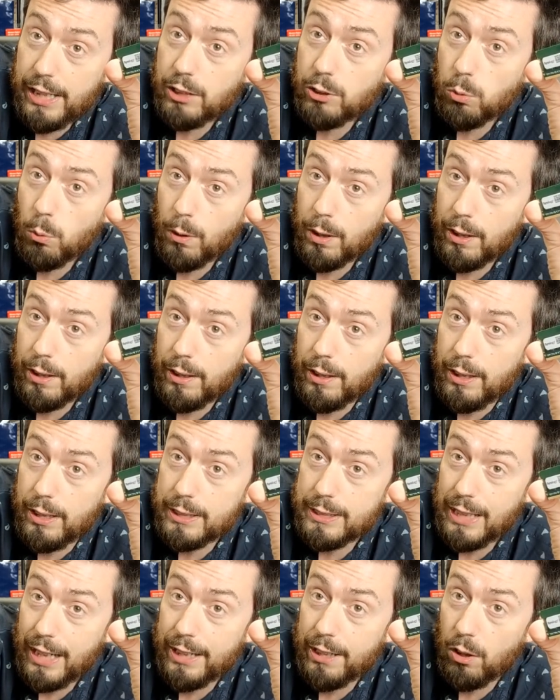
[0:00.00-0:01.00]
Each one of
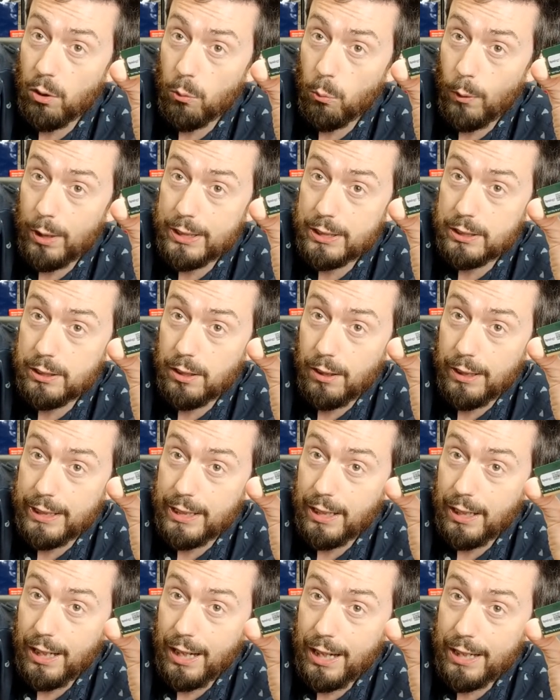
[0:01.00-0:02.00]
it's eight on one
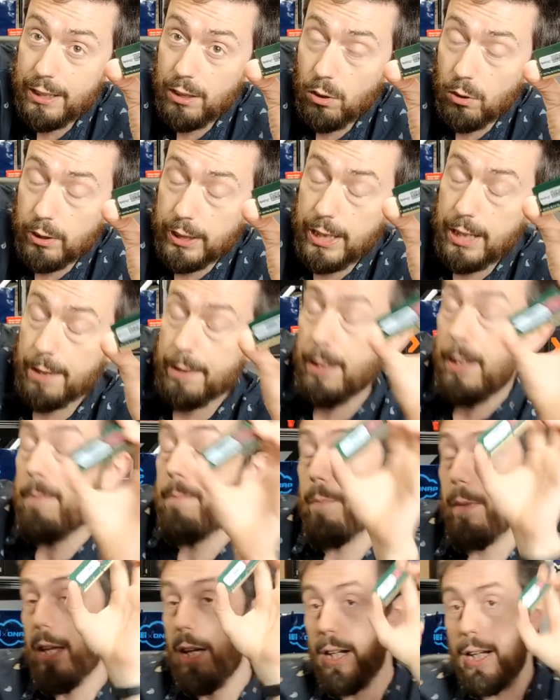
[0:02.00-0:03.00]
side, eight on the other,